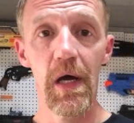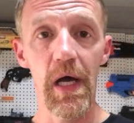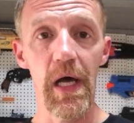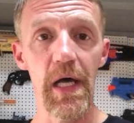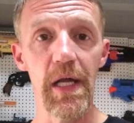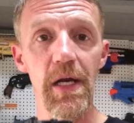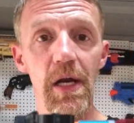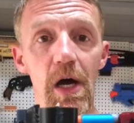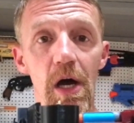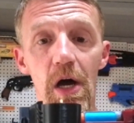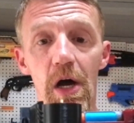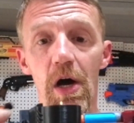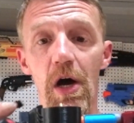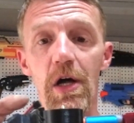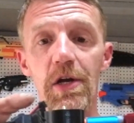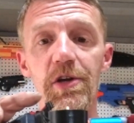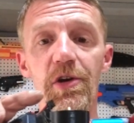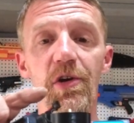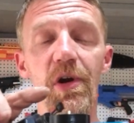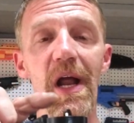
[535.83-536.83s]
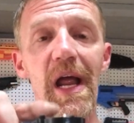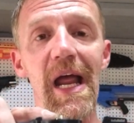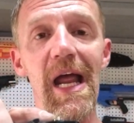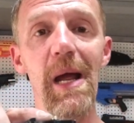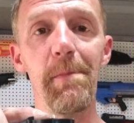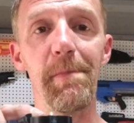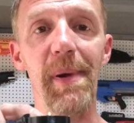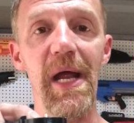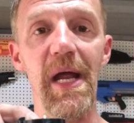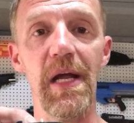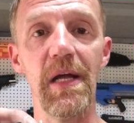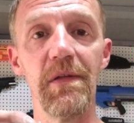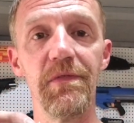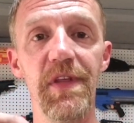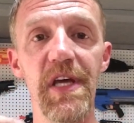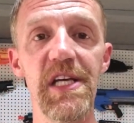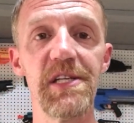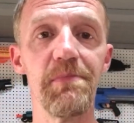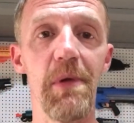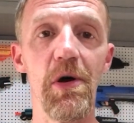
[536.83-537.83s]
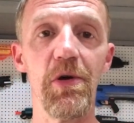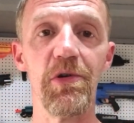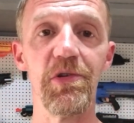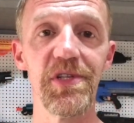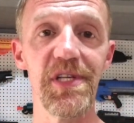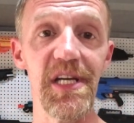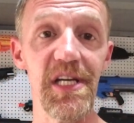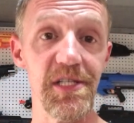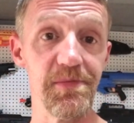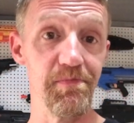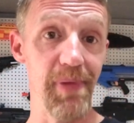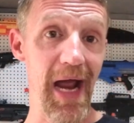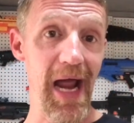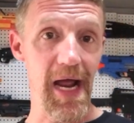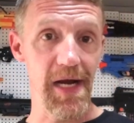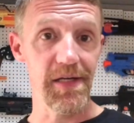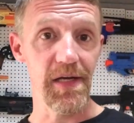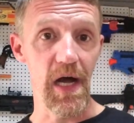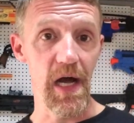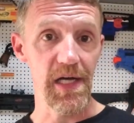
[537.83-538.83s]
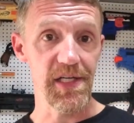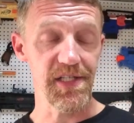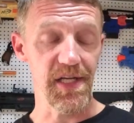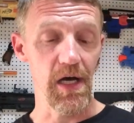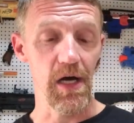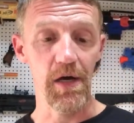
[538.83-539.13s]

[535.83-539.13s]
And under amping these motors is bad, guys.